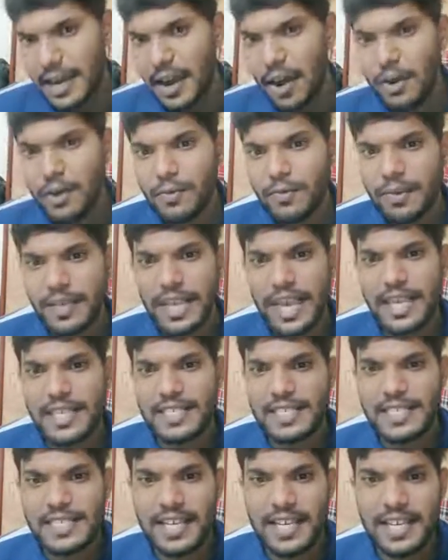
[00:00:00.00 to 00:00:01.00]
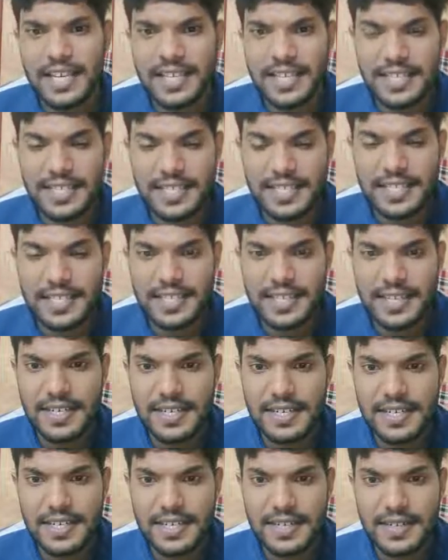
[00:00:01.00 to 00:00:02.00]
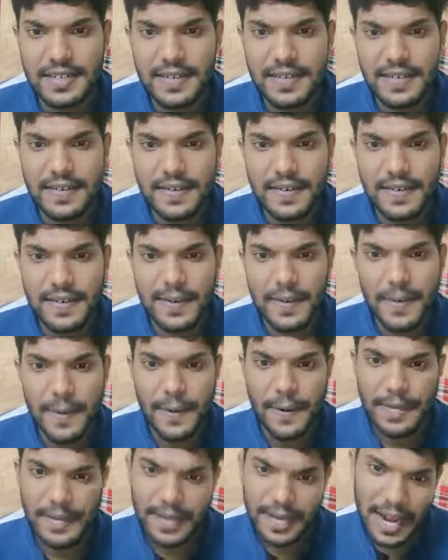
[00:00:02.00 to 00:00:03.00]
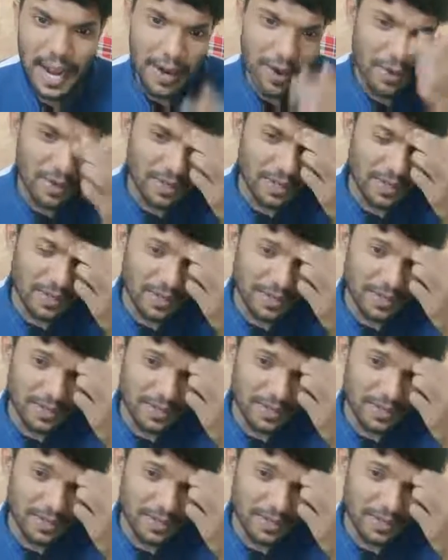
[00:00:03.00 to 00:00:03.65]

or we can say it is a it cannot